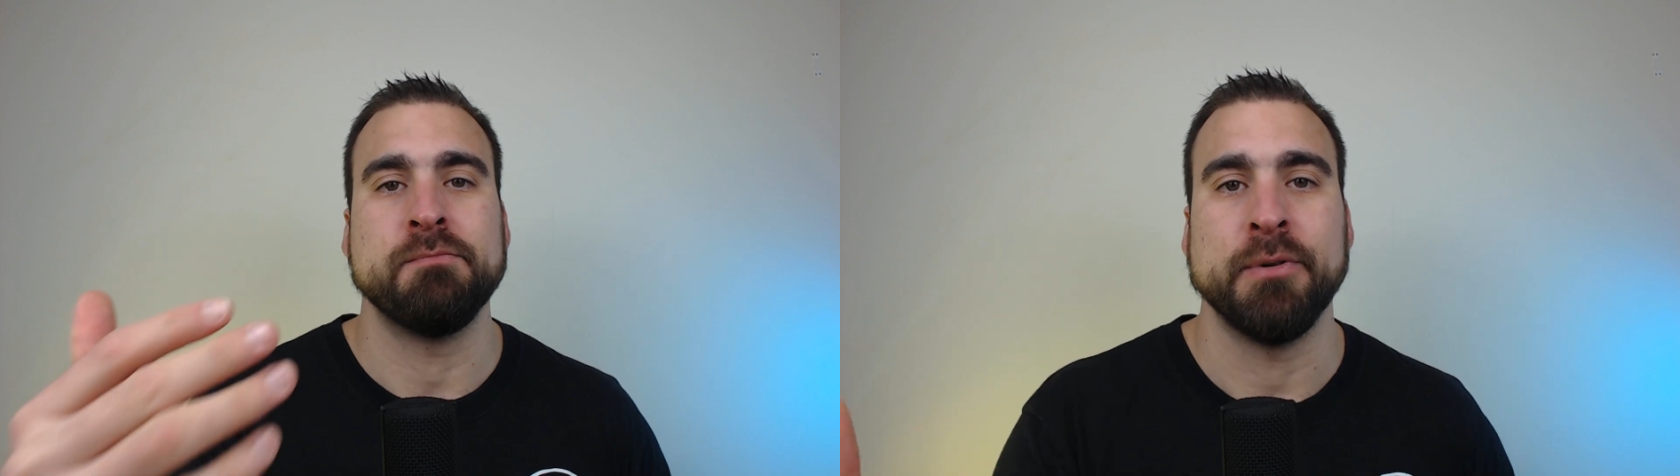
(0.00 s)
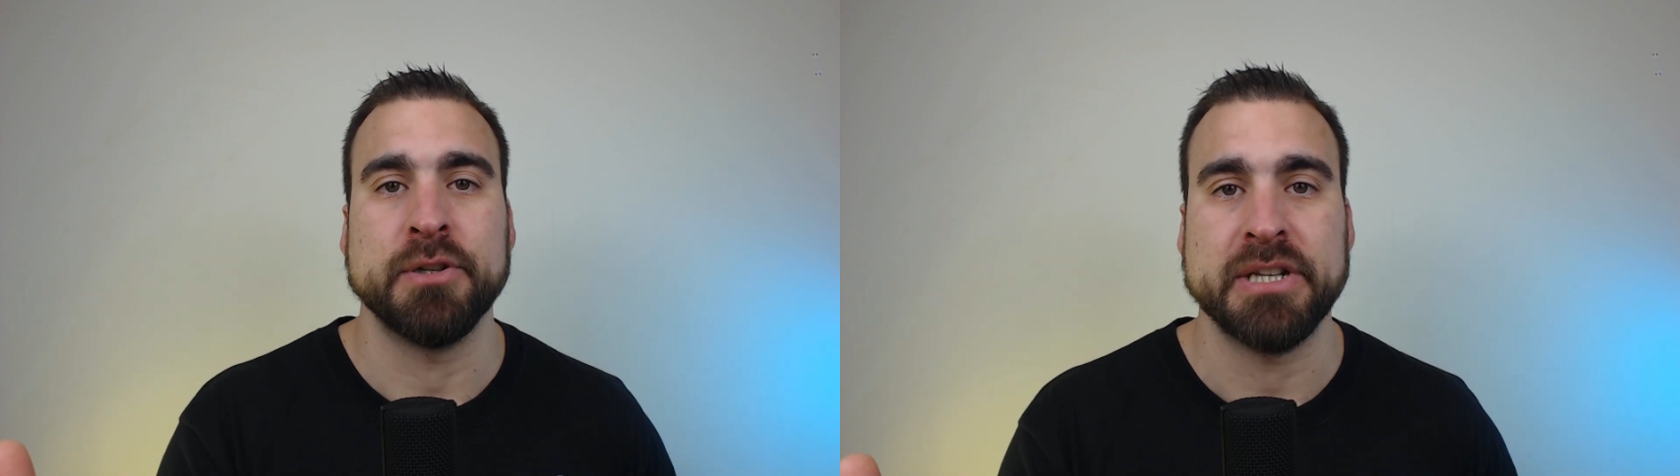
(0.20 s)

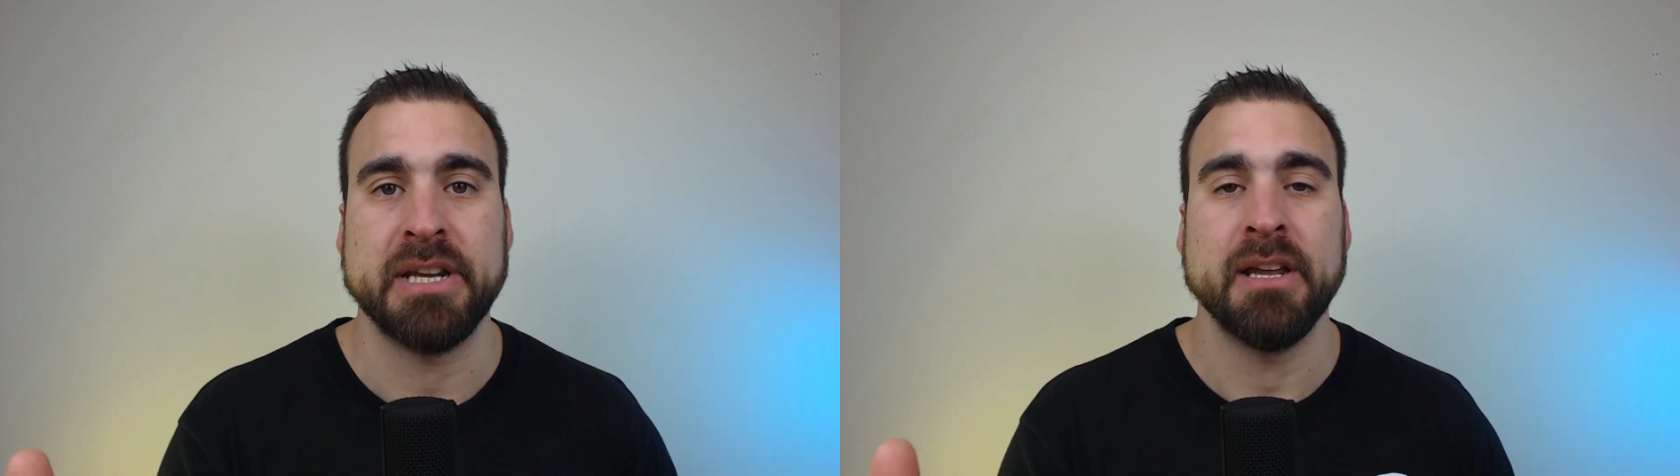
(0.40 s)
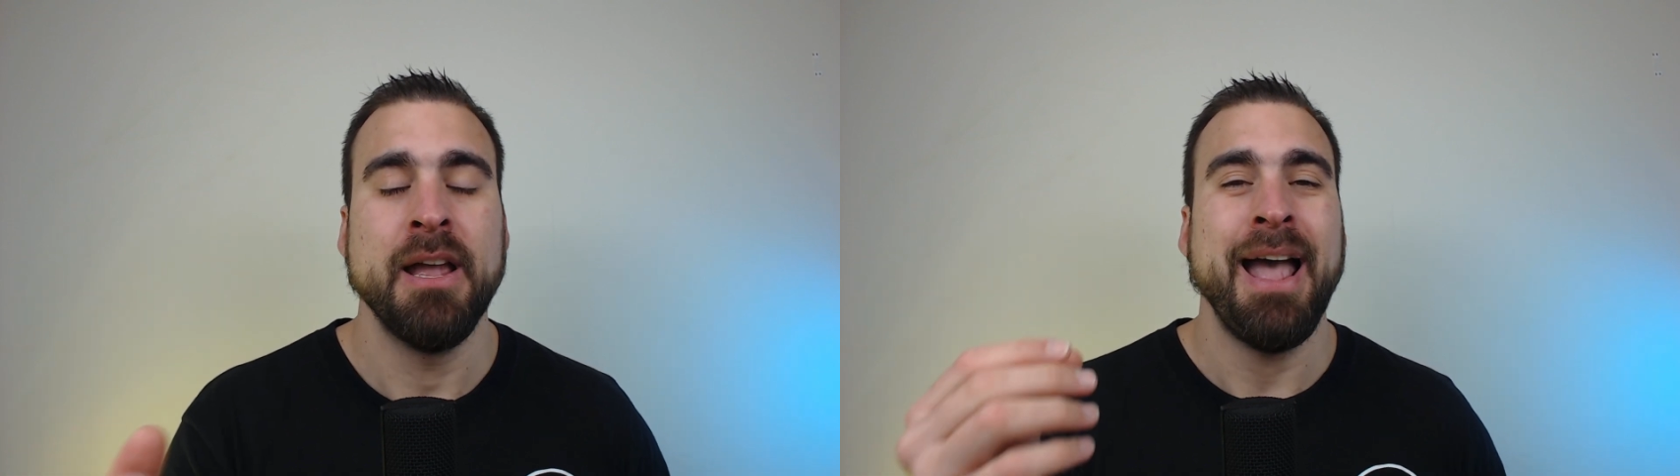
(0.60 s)

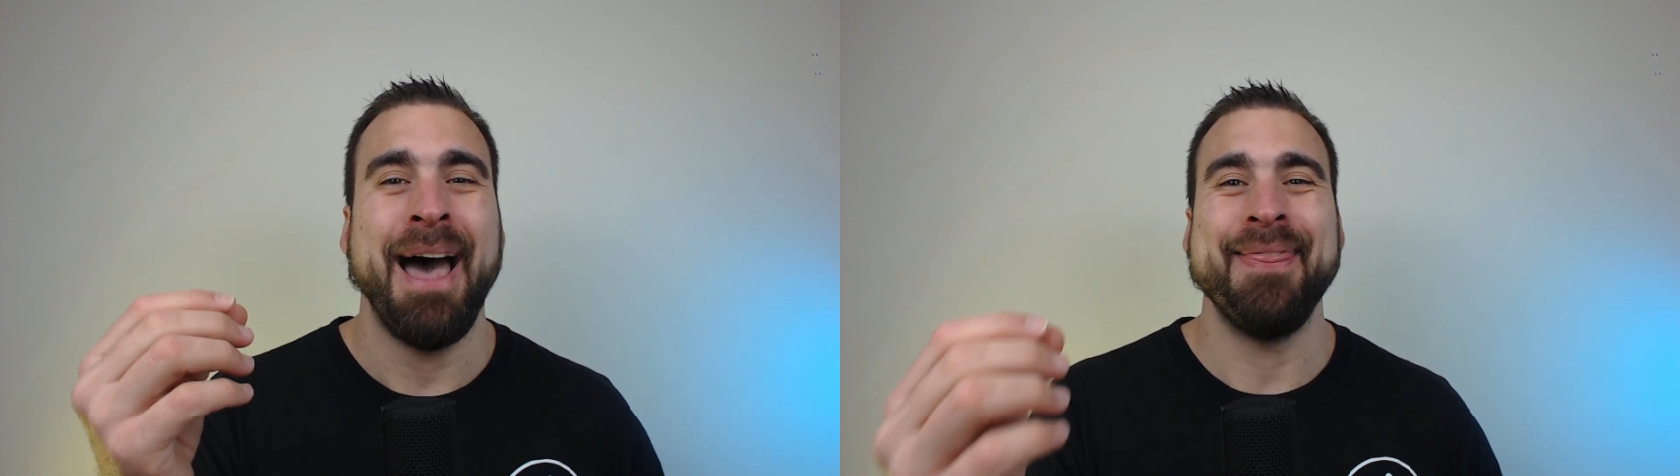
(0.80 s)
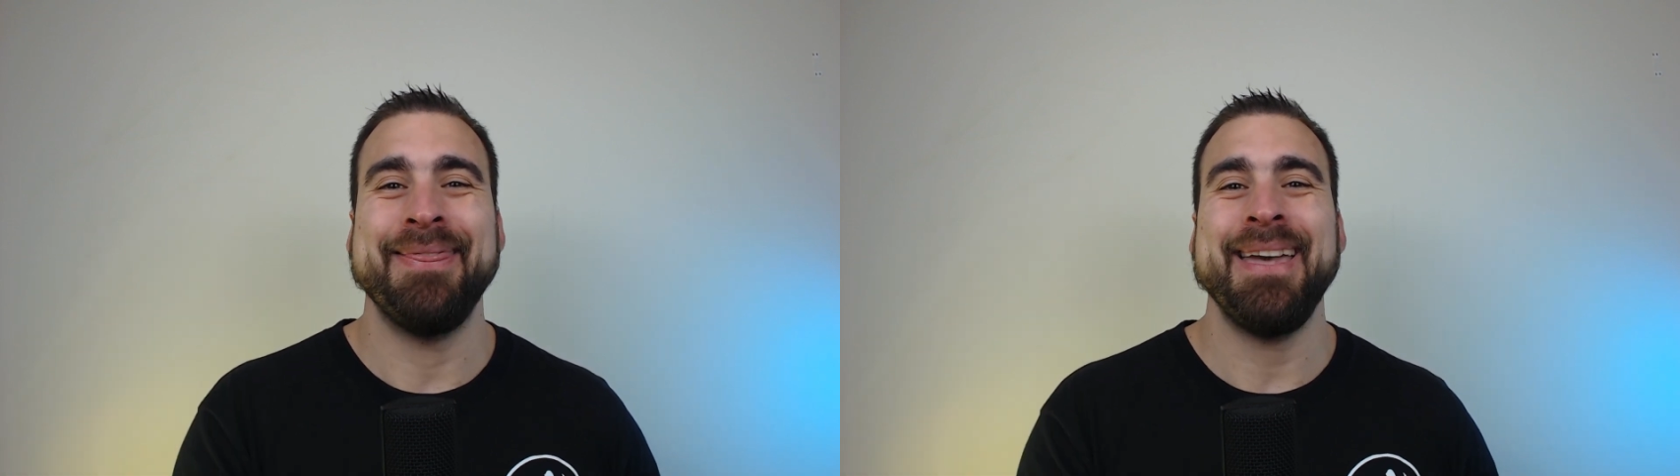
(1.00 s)
body,
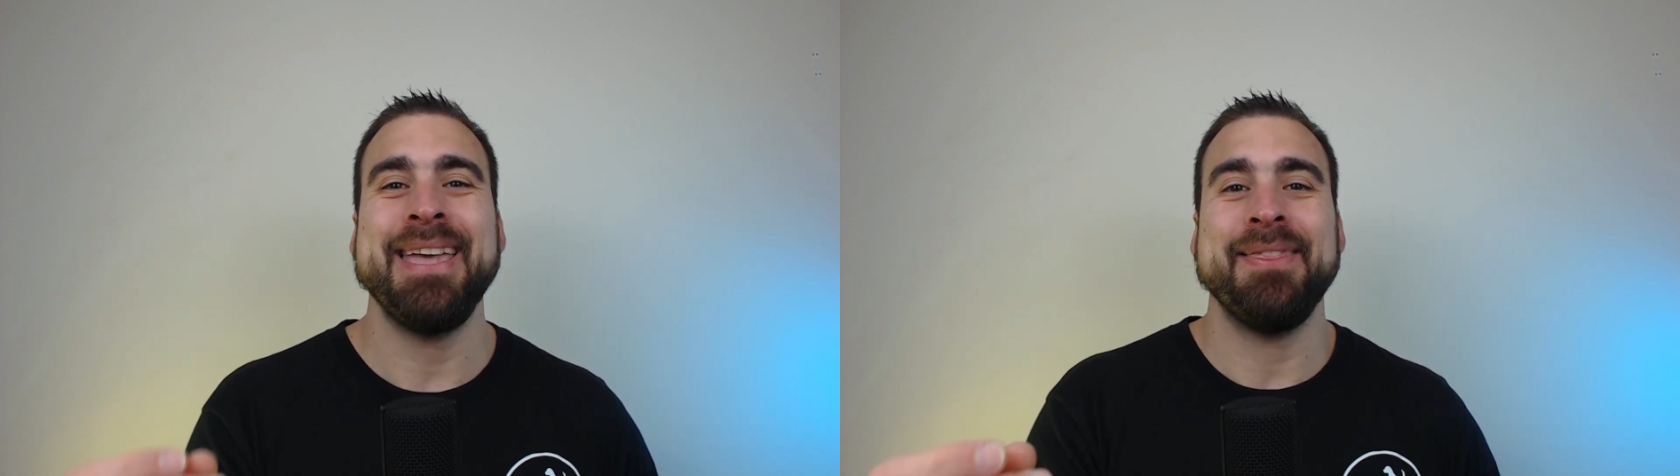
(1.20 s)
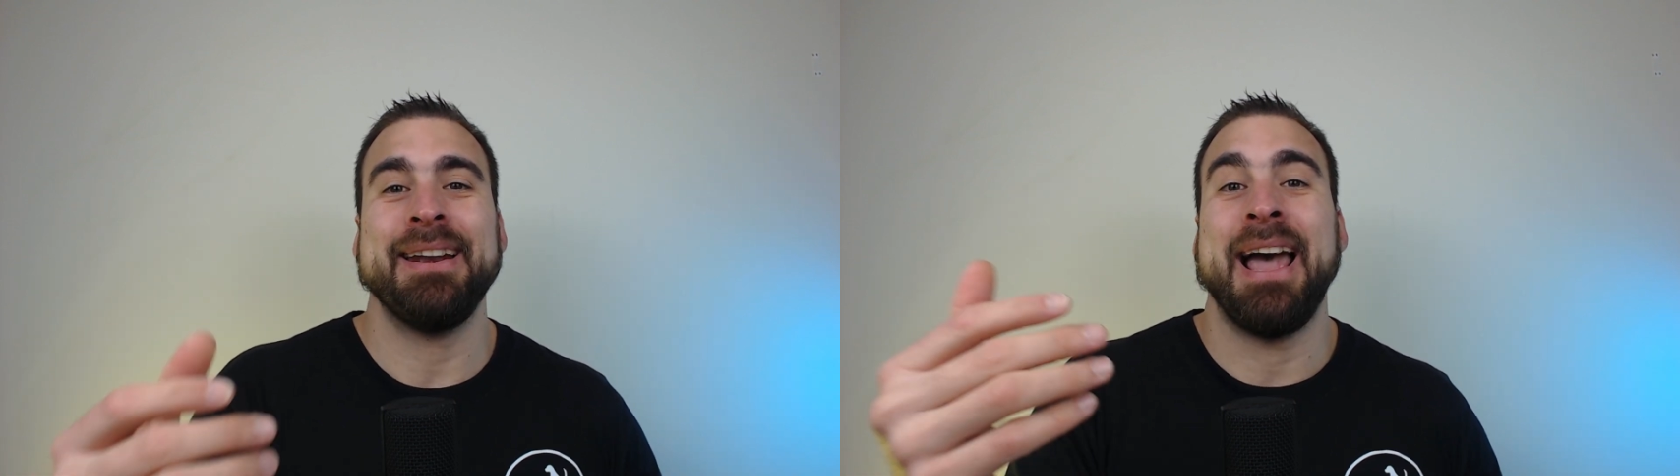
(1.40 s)
and they then